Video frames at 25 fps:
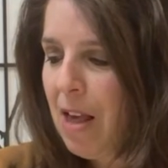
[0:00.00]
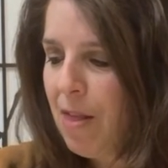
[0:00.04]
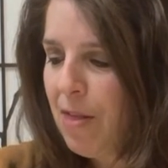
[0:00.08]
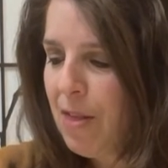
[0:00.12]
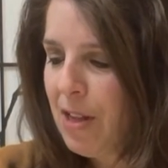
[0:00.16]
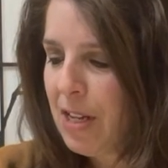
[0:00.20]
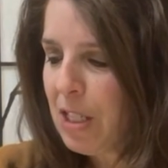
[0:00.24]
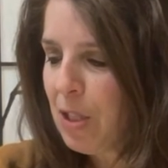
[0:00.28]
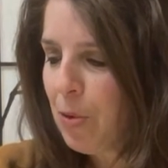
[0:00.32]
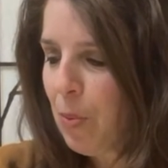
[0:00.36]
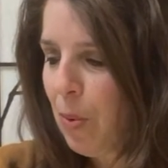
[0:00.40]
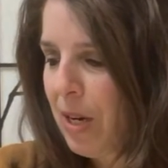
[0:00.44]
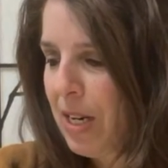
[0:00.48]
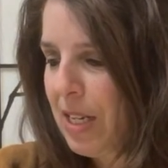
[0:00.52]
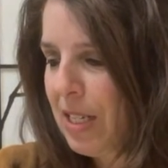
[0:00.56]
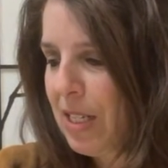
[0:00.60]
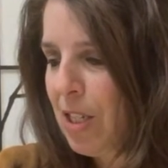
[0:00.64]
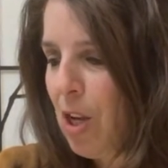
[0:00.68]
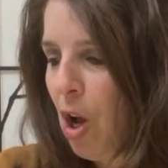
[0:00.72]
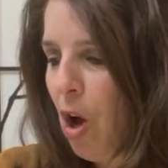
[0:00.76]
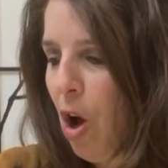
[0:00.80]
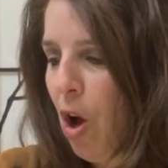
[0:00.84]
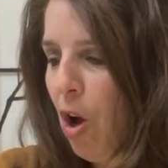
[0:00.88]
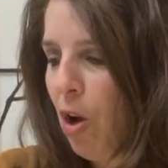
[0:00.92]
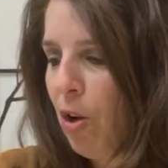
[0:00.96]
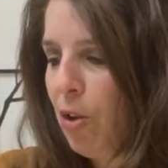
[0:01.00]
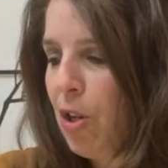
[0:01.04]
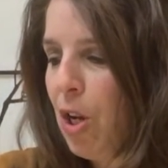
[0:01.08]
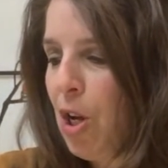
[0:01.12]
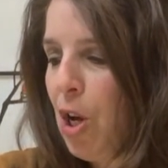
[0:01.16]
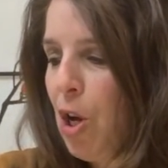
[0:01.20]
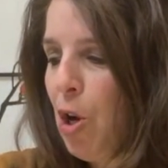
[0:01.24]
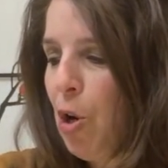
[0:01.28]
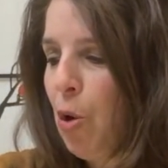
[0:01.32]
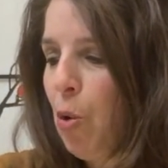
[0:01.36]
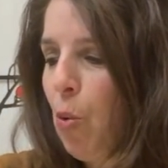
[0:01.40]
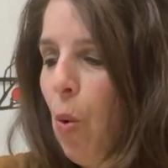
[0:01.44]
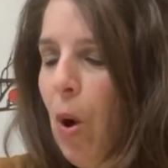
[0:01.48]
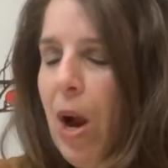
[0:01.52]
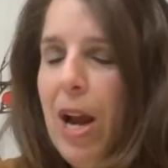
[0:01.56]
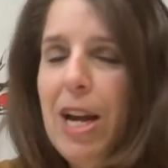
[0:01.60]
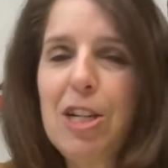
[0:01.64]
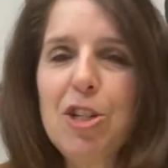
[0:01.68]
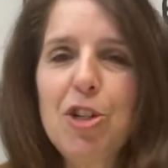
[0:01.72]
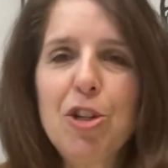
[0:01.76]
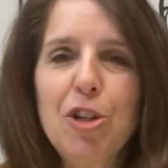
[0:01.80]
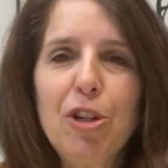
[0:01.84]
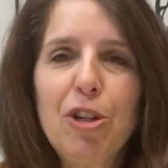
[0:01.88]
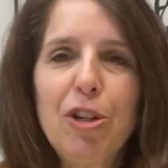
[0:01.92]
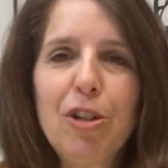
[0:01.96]
This one is called
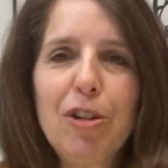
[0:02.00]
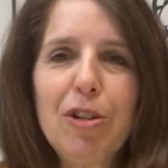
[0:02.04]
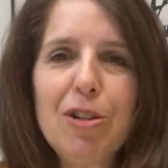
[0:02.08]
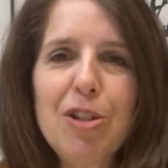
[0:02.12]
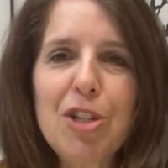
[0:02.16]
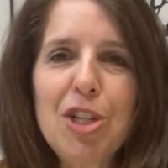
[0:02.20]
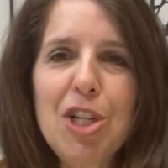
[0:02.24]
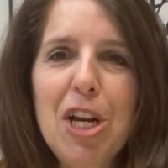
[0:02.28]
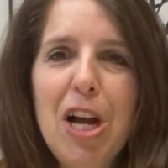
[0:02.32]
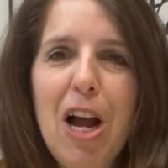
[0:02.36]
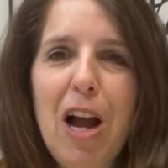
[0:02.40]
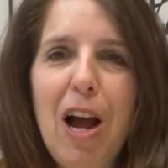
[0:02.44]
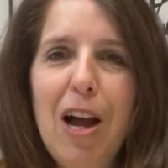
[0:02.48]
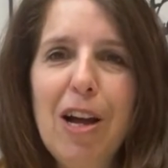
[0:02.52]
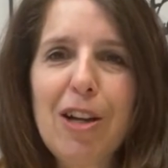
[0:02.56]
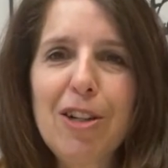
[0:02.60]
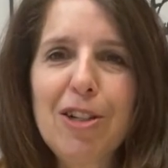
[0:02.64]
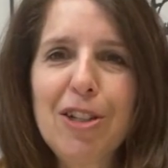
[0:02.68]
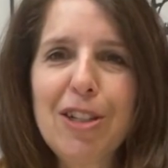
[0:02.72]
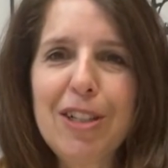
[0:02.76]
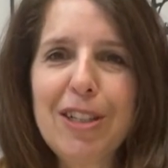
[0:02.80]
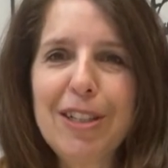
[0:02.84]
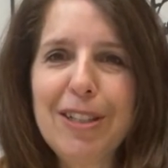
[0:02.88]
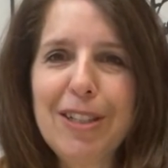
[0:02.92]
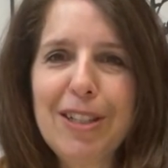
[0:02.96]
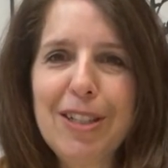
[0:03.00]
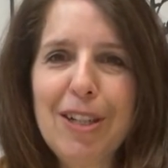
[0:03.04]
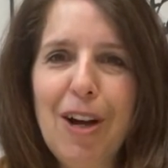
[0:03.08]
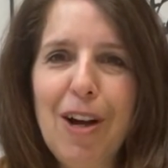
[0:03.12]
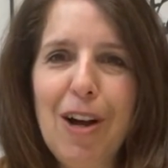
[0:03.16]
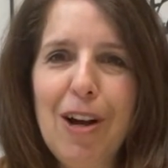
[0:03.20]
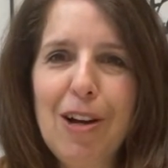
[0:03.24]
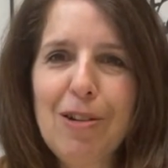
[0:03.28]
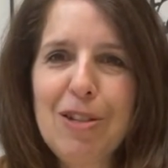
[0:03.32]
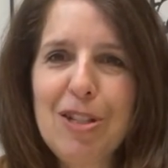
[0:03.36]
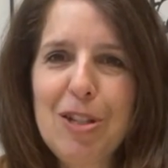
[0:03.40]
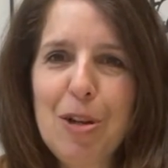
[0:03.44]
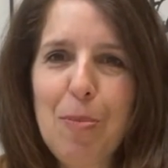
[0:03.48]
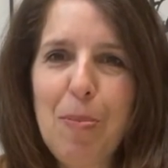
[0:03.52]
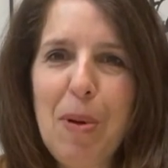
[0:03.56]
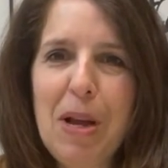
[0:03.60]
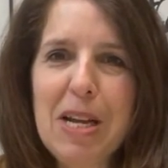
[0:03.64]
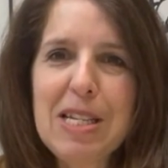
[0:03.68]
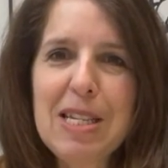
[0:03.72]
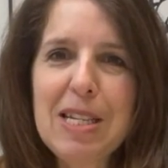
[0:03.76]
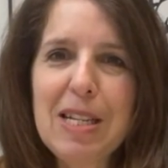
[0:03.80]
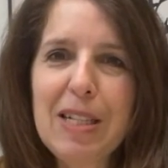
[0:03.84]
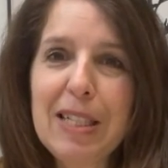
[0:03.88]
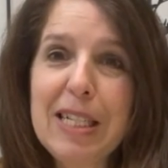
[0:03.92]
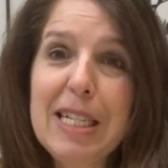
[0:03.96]
Guizhi Jia Gugentong. So
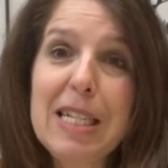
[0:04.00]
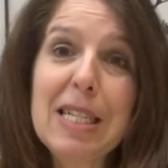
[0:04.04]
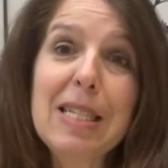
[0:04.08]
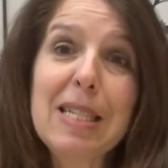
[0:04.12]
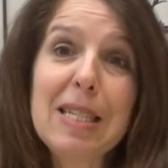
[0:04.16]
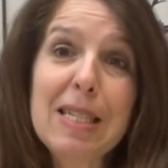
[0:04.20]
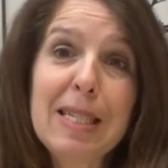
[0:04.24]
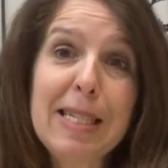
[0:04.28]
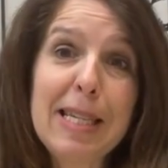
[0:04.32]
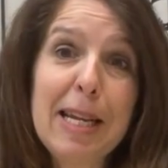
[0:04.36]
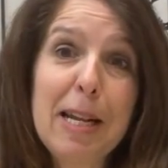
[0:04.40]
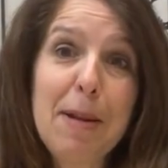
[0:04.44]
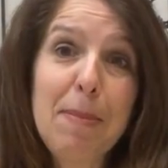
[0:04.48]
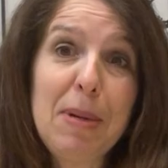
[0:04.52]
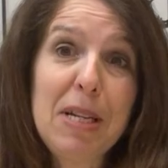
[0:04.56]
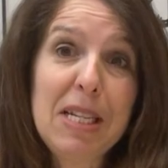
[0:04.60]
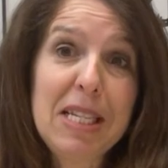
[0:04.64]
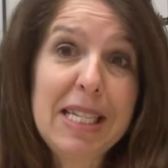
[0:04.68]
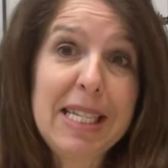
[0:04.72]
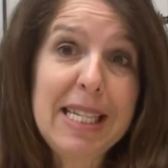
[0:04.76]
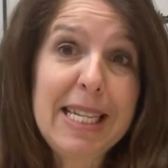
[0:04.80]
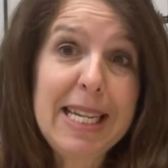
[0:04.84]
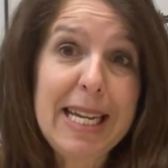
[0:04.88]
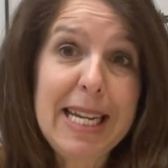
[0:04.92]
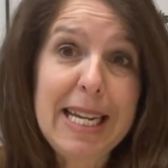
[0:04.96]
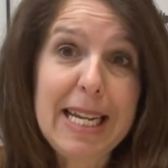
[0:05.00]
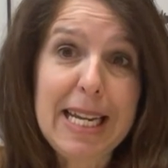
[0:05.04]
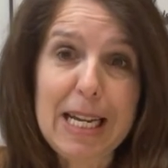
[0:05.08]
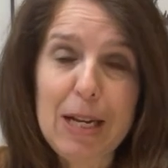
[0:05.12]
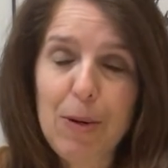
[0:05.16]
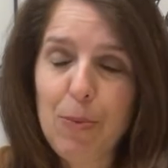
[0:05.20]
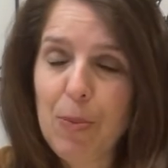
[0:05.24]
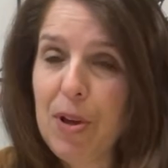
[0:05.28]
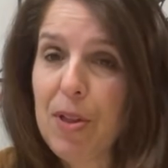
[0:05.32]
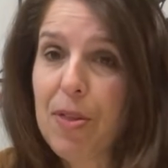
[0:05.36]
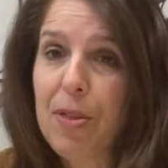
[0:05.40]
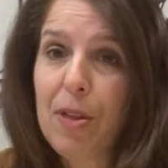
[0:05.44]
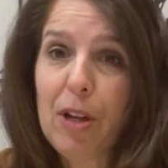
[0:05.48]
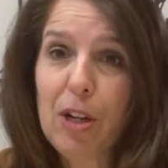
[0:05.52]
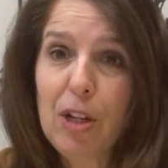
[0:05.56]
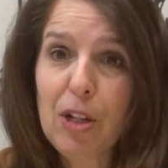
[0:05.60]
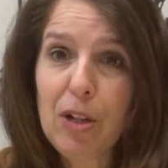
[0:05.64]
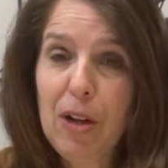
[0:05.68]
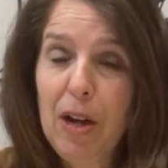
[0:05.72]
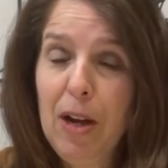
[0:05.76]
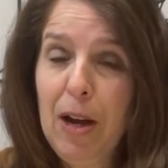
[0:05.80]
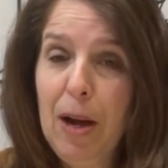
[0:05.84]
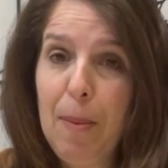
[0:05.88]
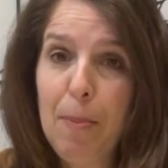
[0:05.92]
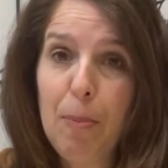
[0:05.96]
basically it's a cinnamon tea with
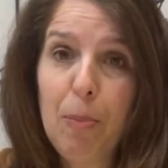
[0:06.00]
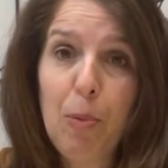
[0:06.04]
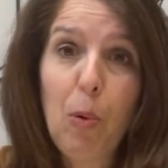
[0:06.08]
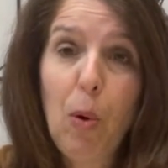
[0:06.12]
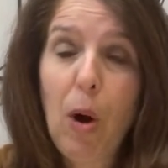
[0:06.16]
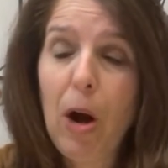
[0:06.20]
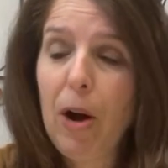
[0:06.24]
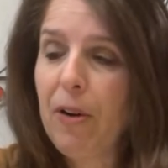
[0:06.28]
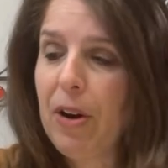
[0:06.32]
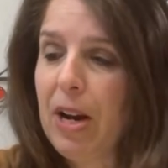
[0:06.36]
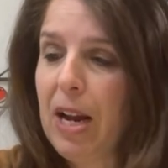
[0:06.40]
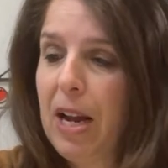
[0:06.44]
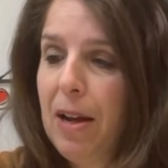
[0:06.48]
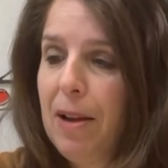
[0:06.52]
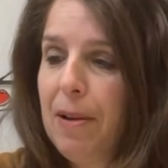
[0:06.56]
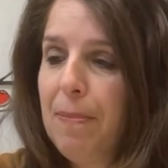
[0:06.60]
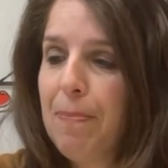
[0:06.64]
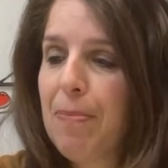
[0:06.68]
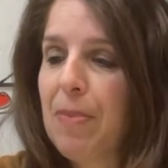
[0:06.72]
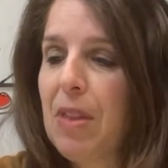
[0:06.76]
poiria.